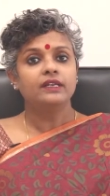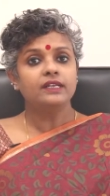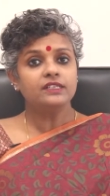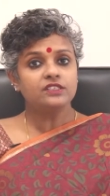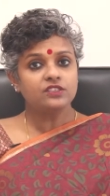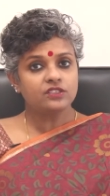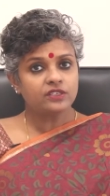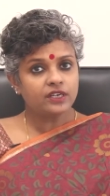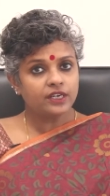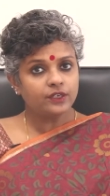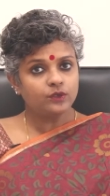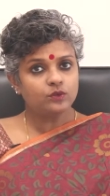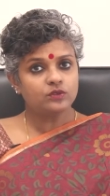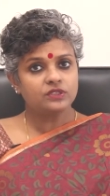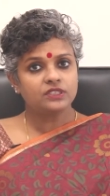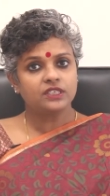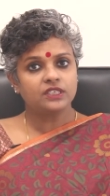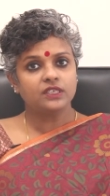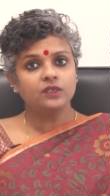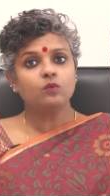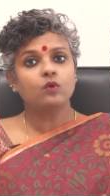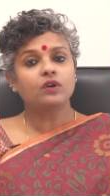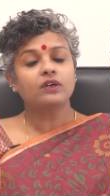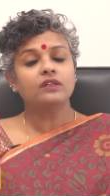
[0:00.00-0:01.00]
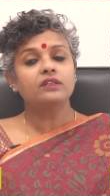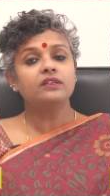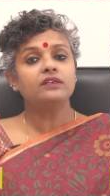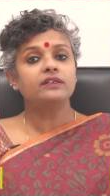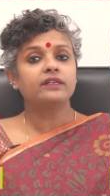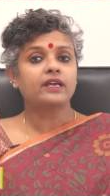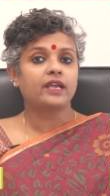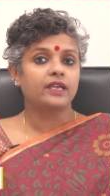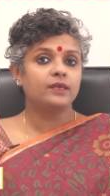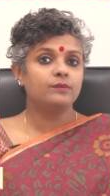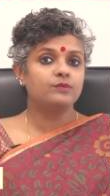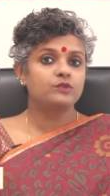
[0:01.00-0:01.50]
Let's try to see what are the
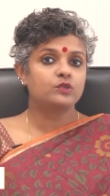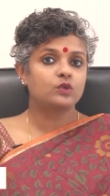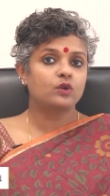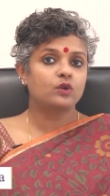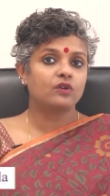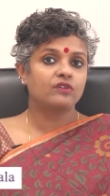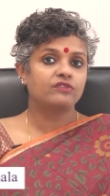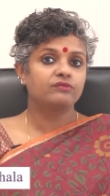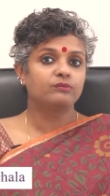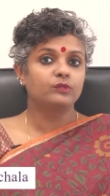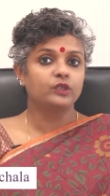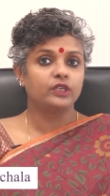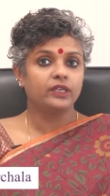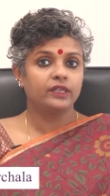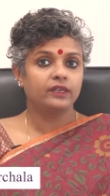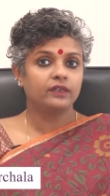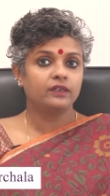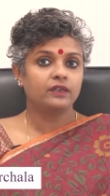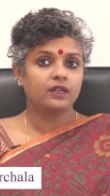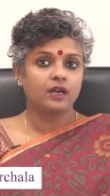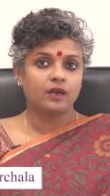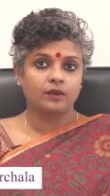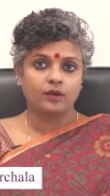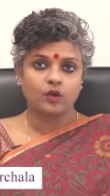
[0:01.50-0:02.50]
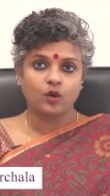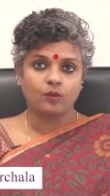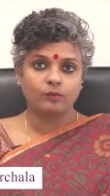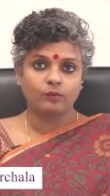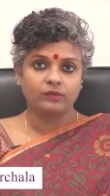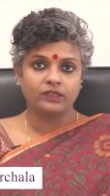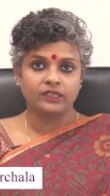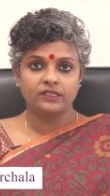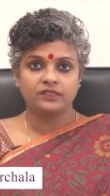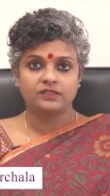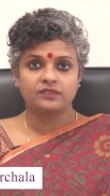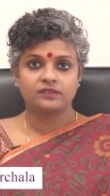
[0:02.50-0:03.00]
types of Mullerian
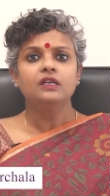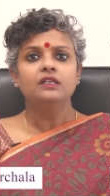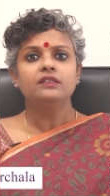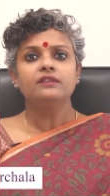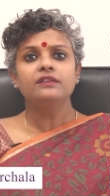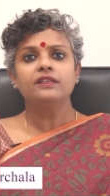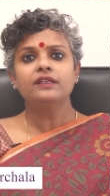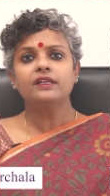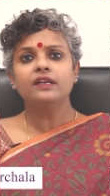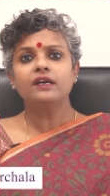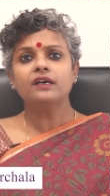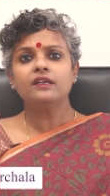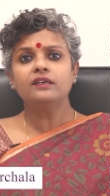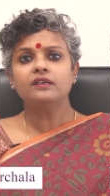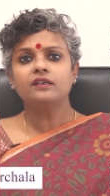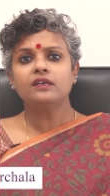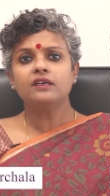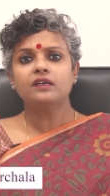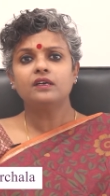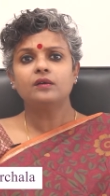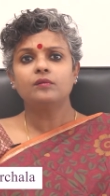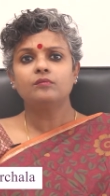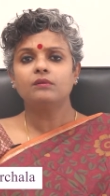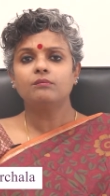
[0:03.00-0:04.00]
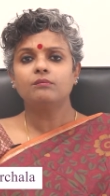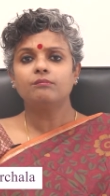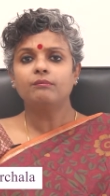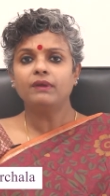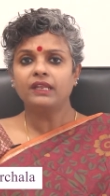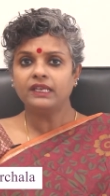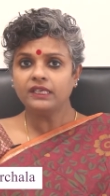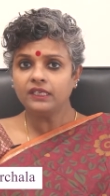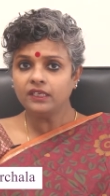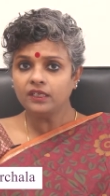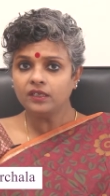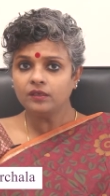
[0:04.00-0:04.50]
anomalies. There are uh,
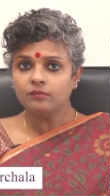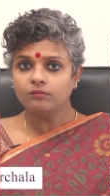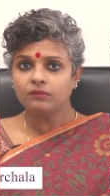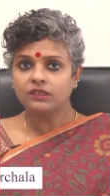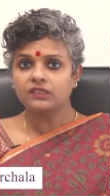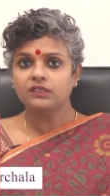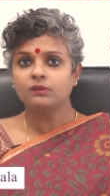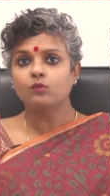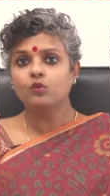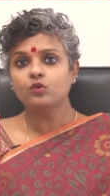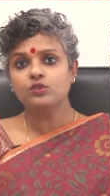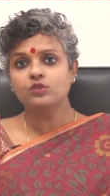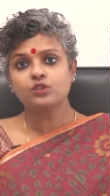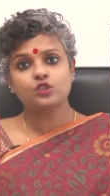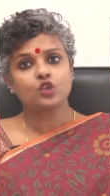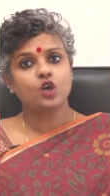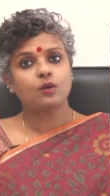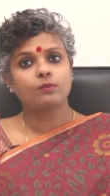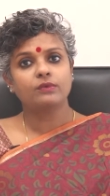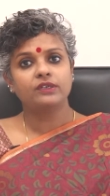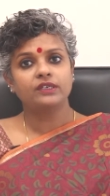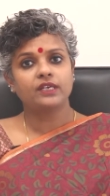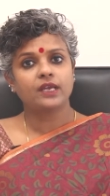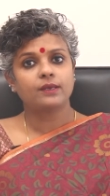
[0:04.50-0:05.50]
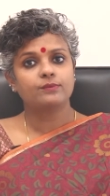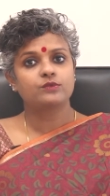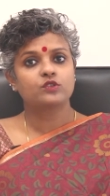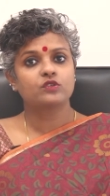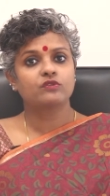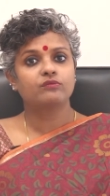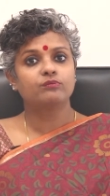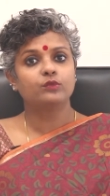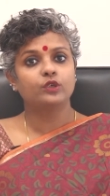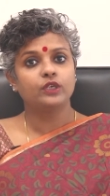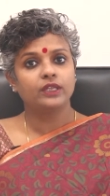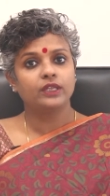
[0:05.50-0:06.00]
many, but the most common types
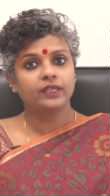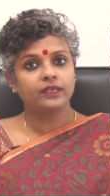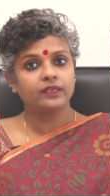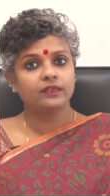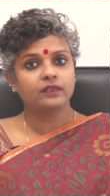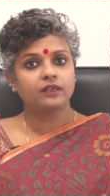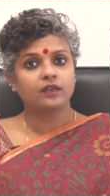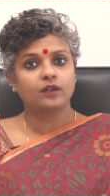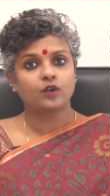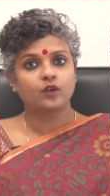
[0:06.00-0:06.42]
of Mullerian